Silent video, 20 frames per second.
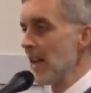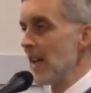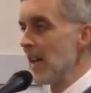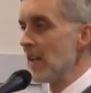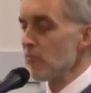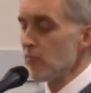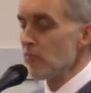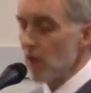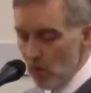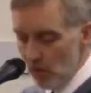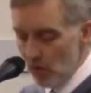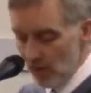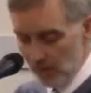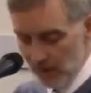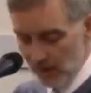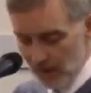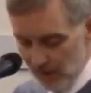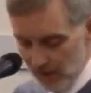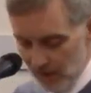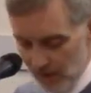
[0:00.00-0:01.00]
And his role,
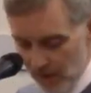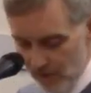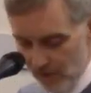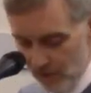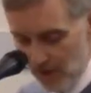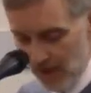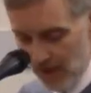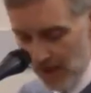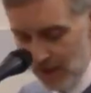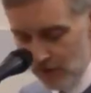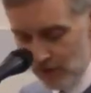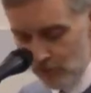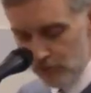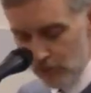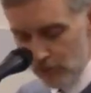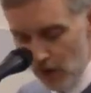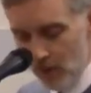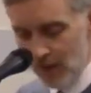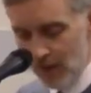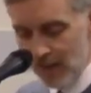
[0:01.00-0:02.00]
as you can see from here, his
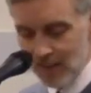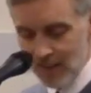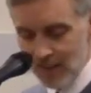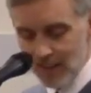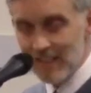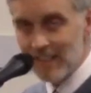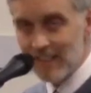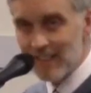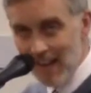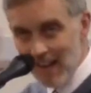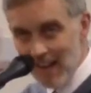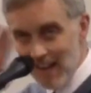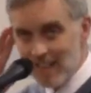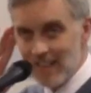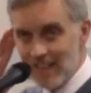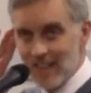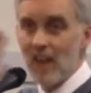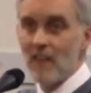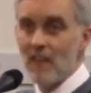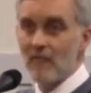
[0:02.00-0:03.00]
role is to
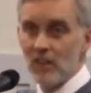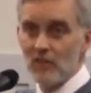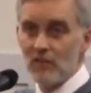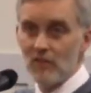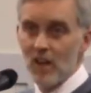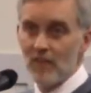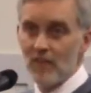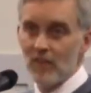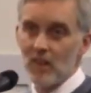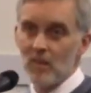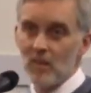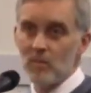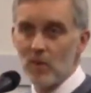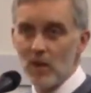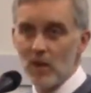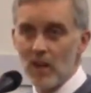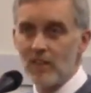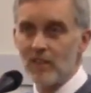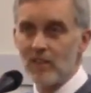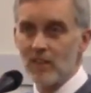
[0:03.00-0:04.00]
listen out for the arrival of the
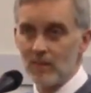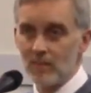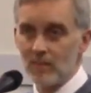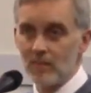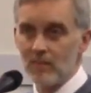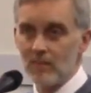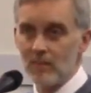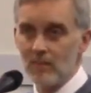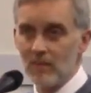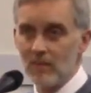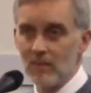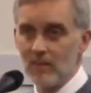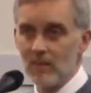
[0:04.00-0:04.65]
bridegroom.